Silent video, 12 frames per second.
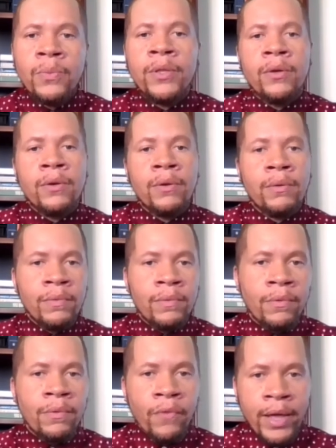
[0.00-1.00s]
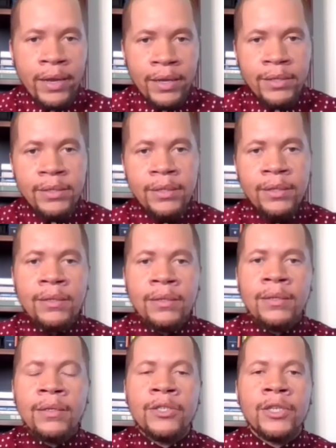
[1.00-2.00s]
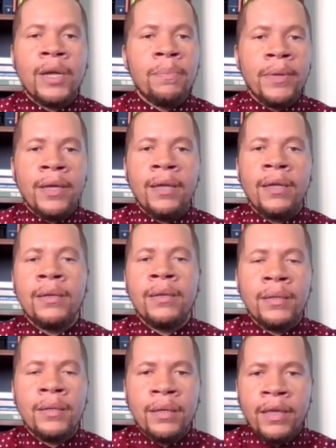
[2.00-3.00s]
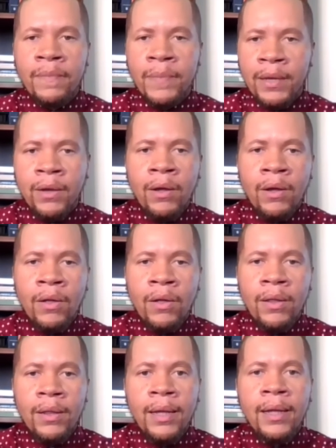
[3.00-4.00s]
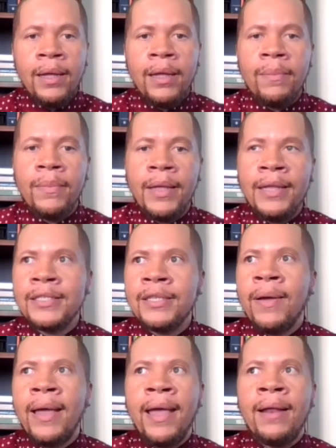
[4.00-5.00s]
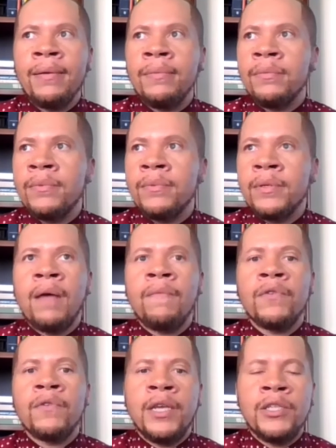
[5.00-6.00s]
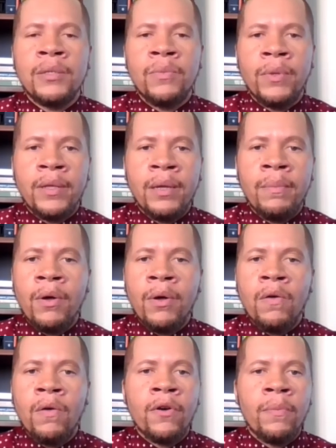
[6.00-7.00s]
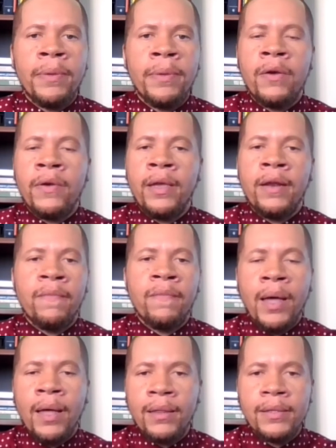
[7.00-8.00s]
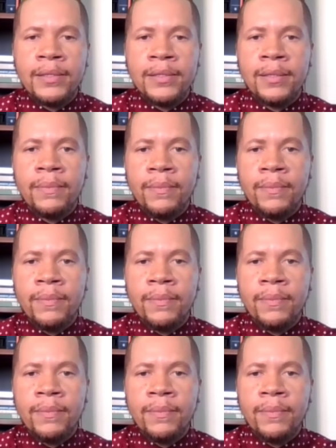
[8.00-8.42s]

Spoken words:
When you're ready to jump in, give me a call. And so I had conversation with him over a period of months.